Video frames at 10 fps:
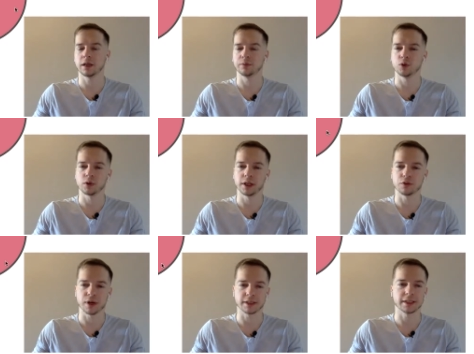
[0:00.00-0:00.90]
purely
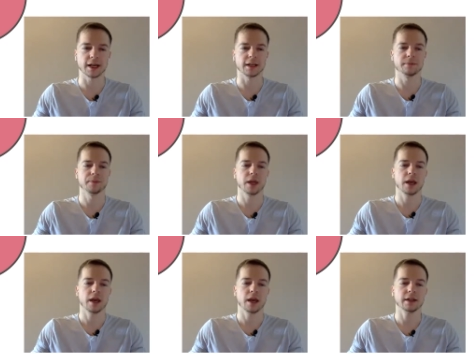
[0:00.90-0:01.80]
red side.
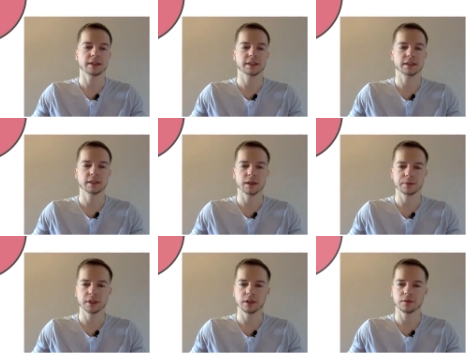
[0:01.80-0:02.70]
And
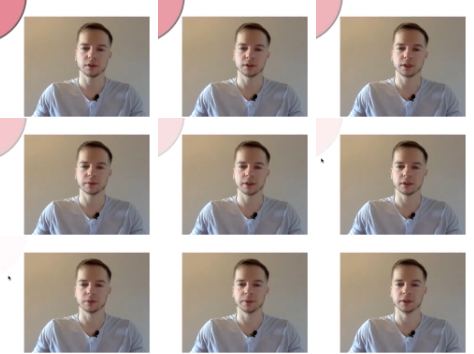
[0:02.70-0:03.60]
subset, a subset
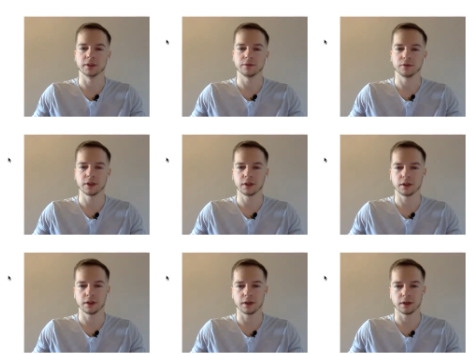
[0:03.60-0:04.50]
is a bit different.
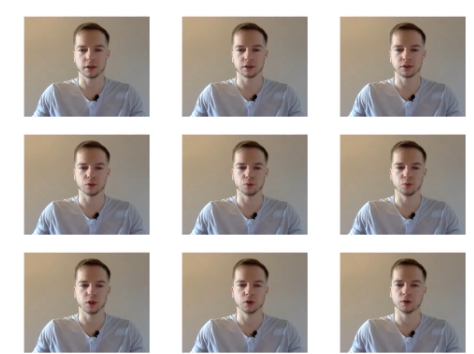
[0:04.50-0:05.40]
So
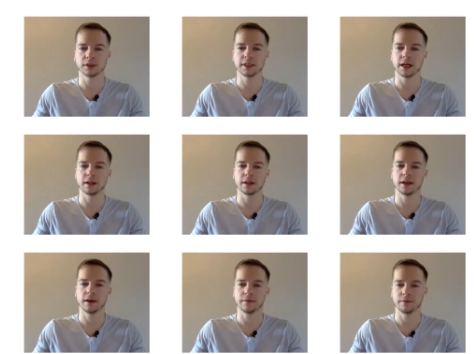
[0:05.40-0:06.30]
we'll tell
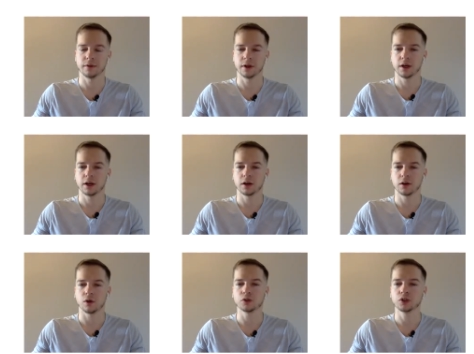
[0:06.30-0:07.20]
if
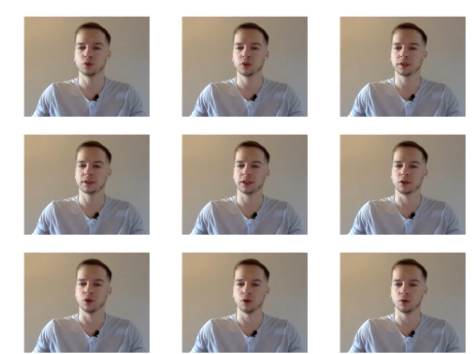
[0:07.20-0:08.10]
all students that
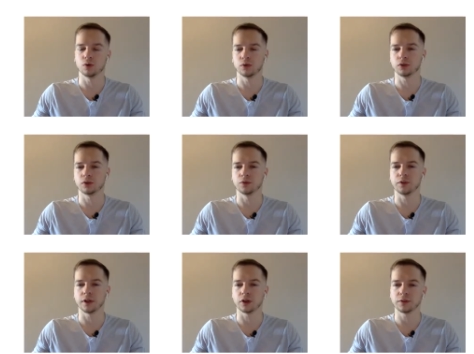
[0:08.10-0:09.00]
go to
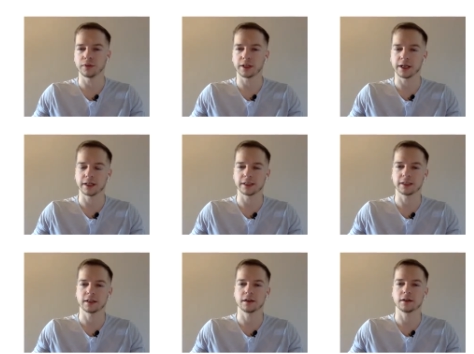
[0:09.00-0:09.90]
philosophy
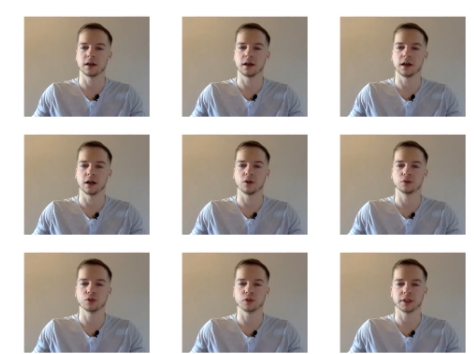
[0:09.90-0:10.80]
class are
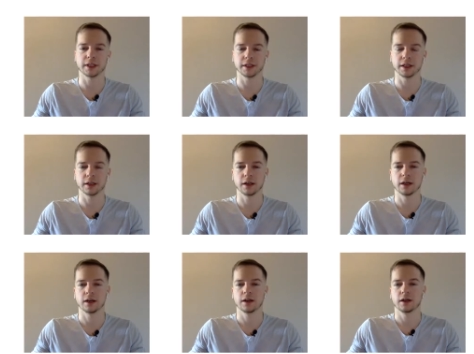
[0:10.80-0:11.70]
also attending
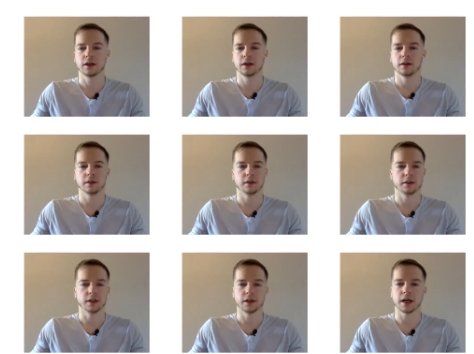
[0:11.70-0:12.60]

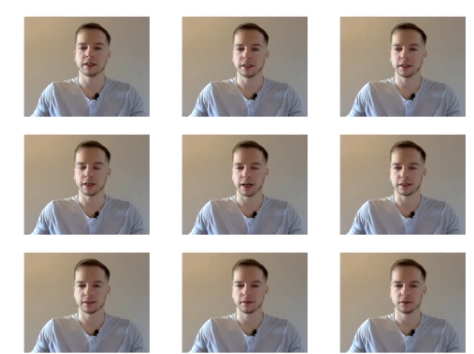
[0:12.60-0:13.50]
the IT
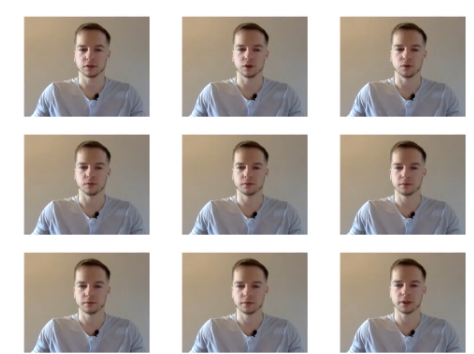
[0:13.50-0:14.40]
class. So
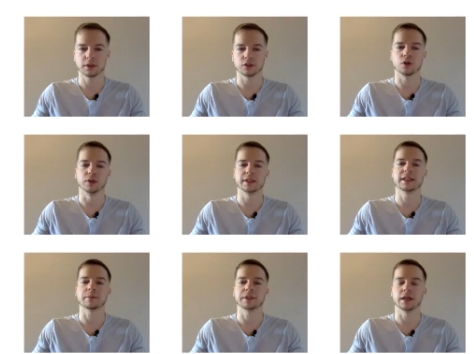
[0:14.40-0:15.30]
it's called a
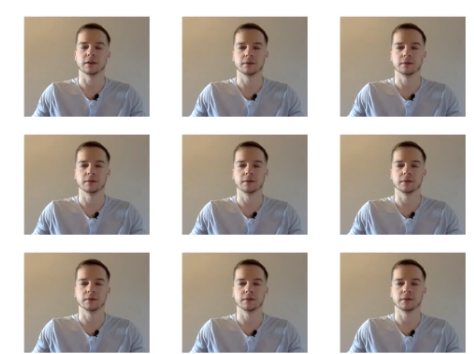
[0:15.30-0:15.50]
subset.